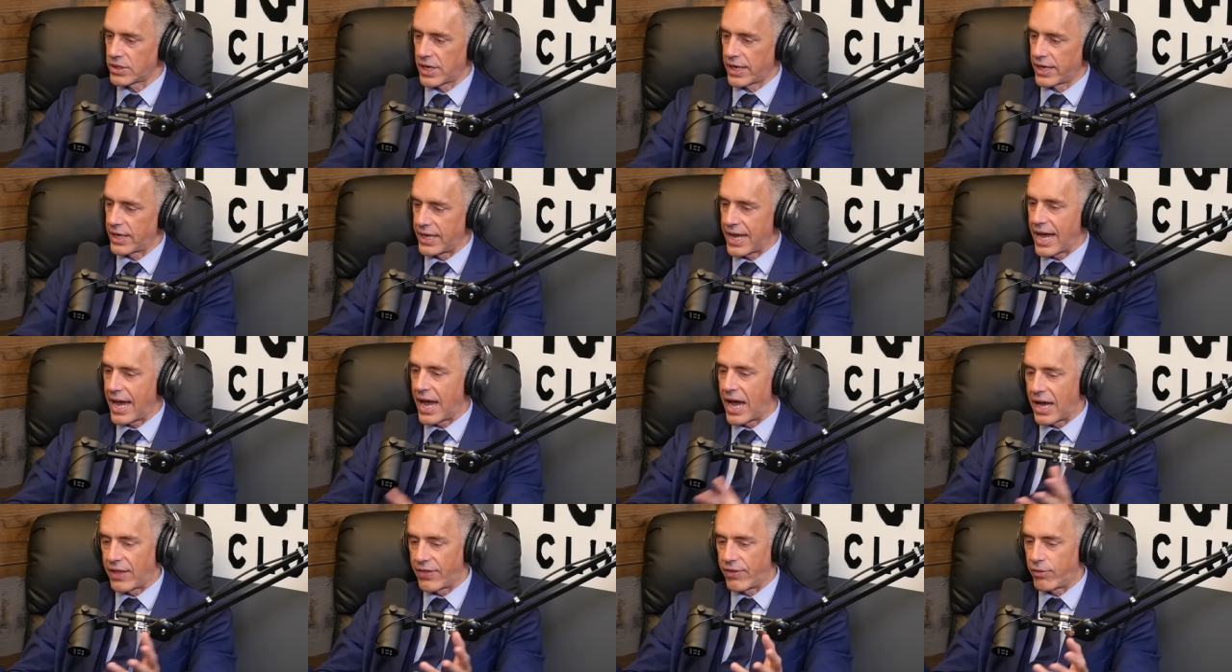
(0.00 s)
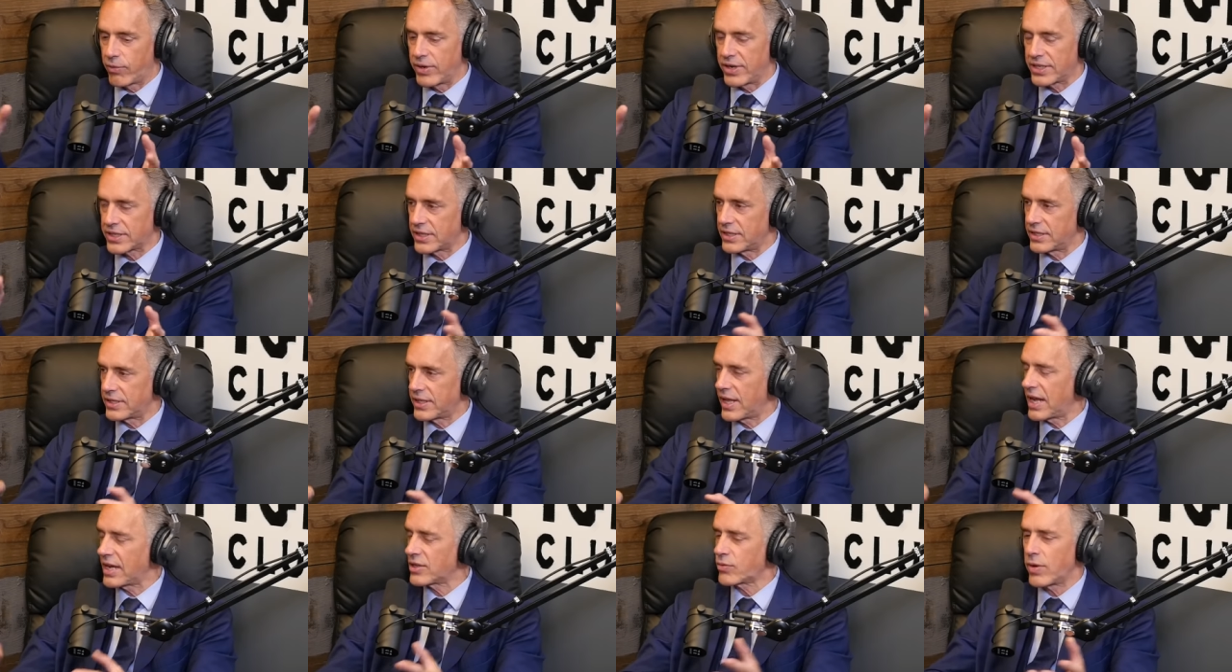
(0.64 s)
It's like, yeah, the risk
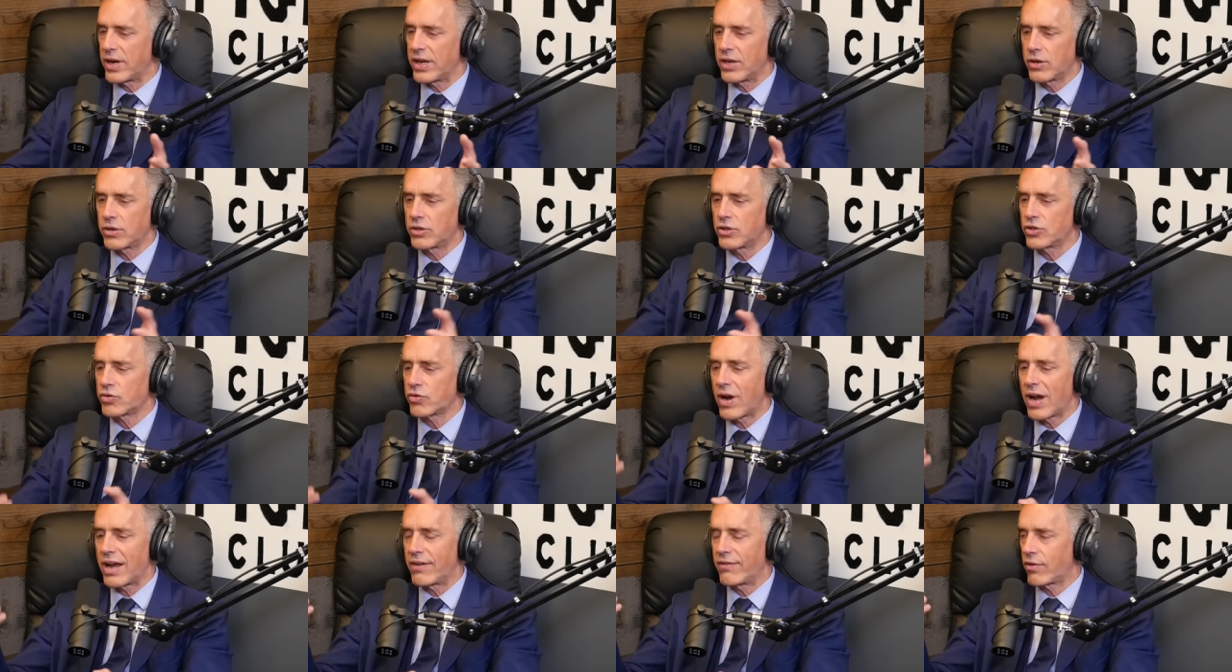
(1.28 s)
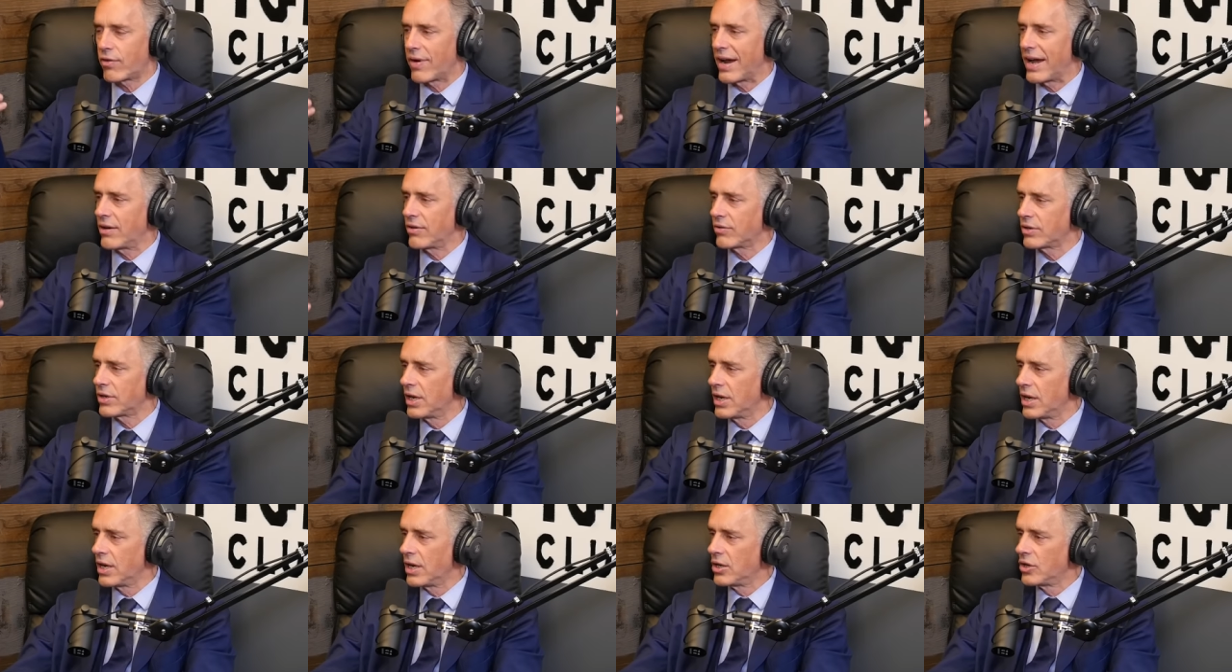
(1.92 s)
is, that's why you can drive
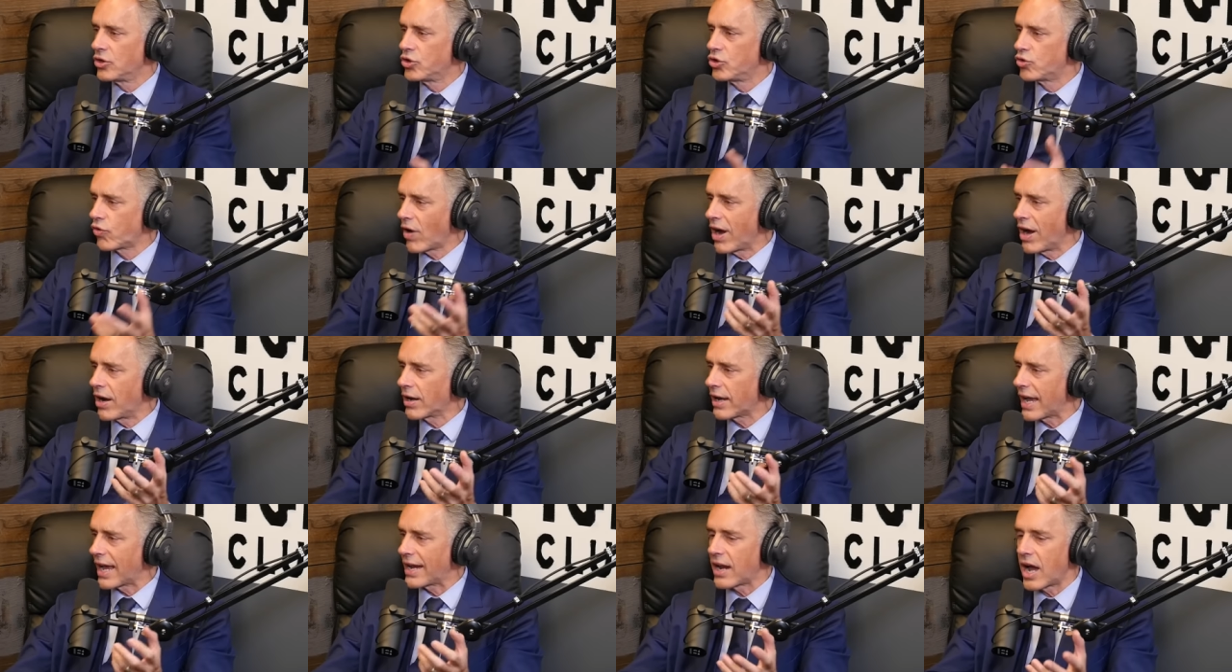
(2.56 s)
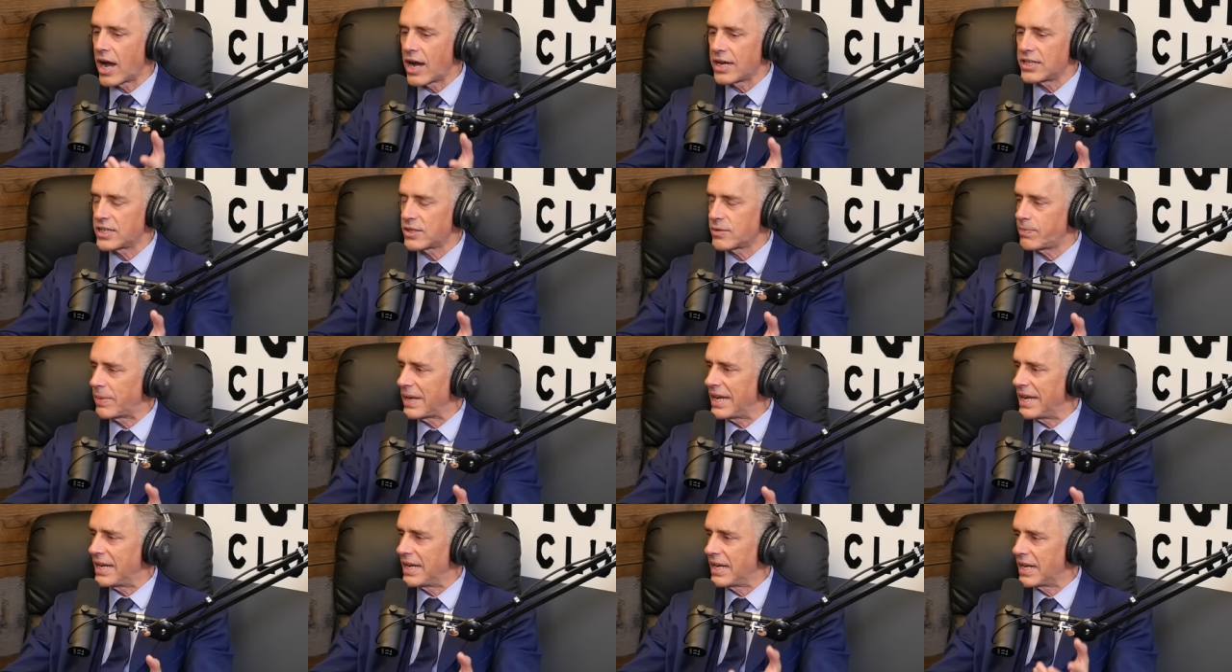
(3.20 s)
around drunk at high
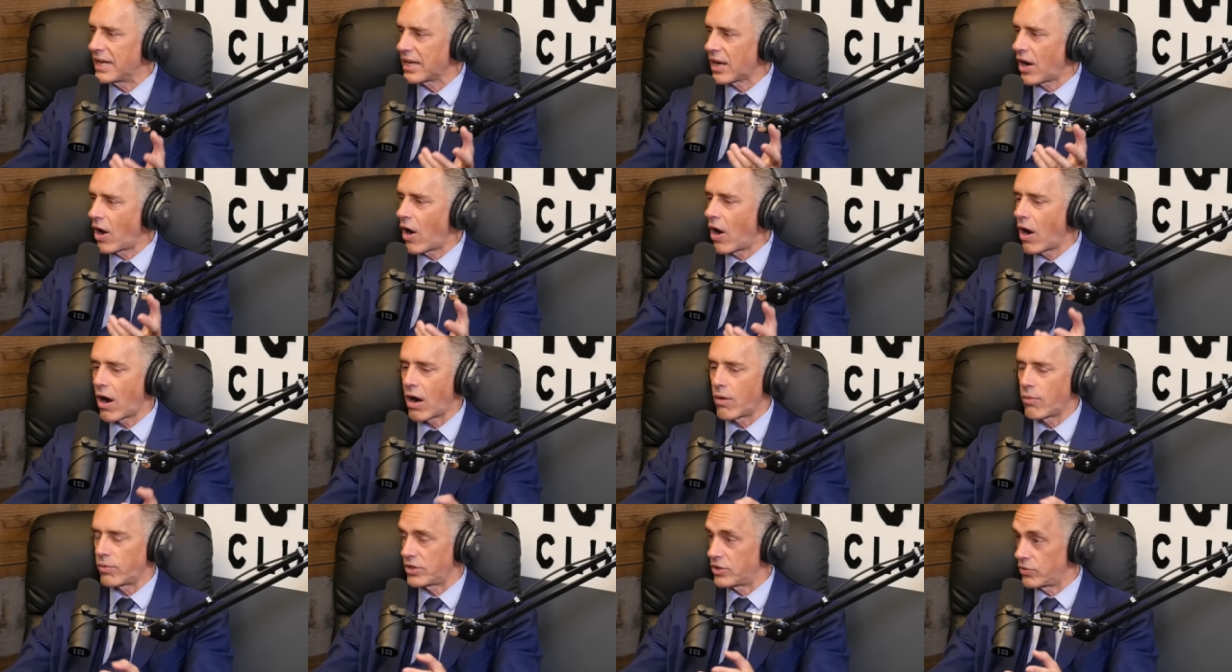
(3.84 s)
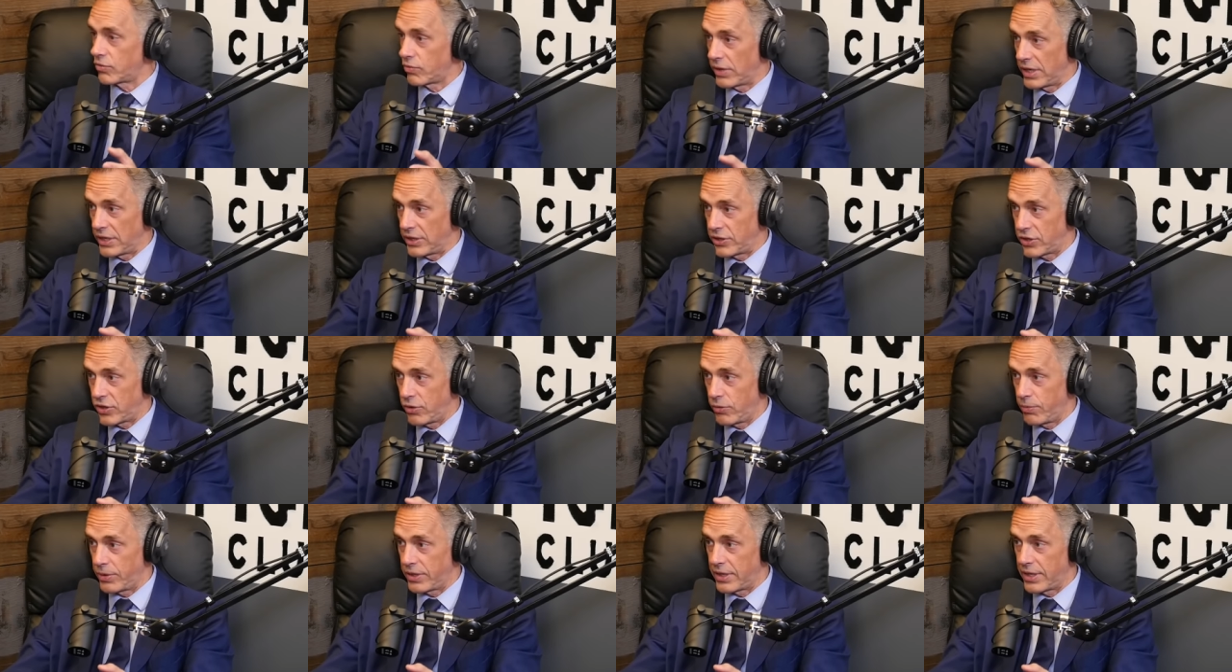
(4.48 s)
speed in a car, which is a really
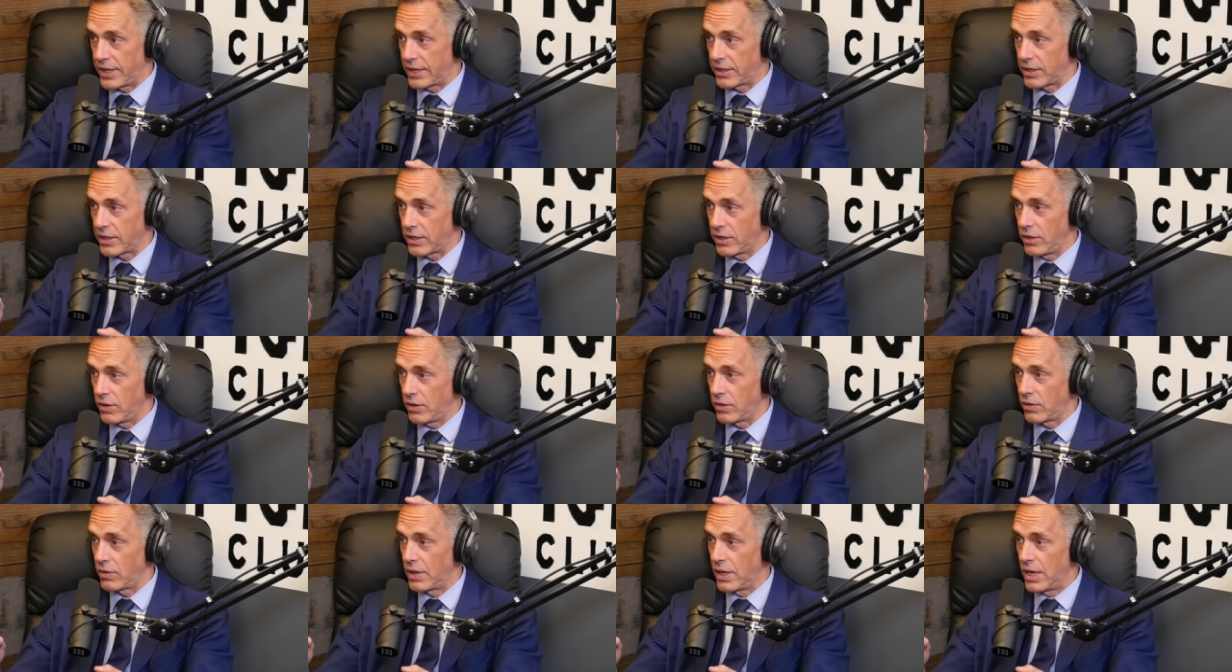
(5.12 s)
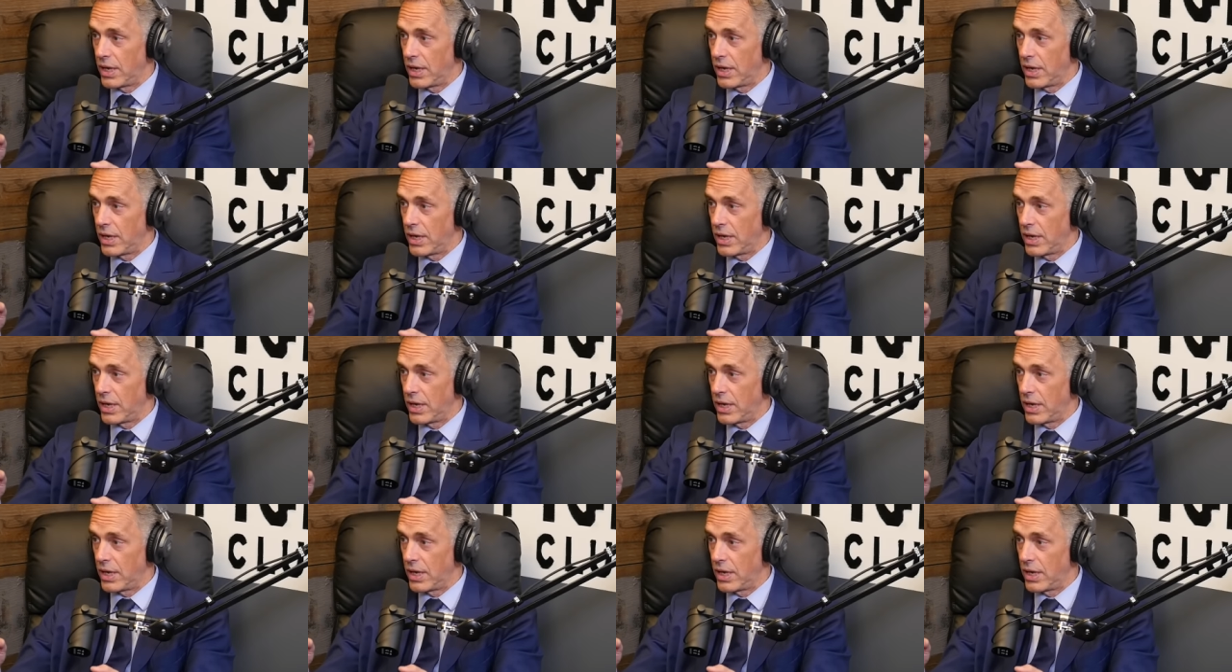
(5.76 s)
stupid thing to do.